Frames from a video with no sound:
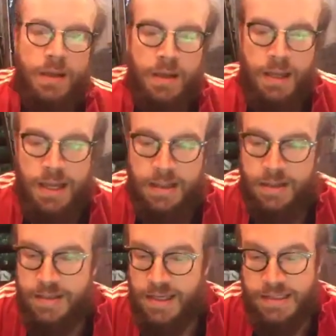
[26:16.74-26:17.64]
And the
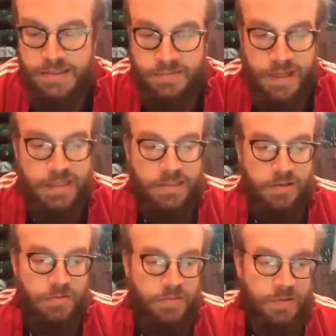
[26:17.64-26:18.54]
thing that's like,
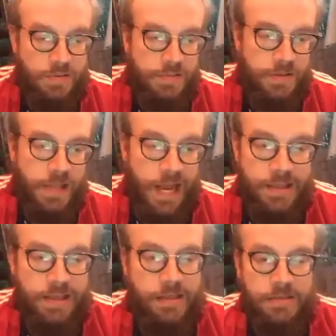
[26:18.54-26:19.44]
so I think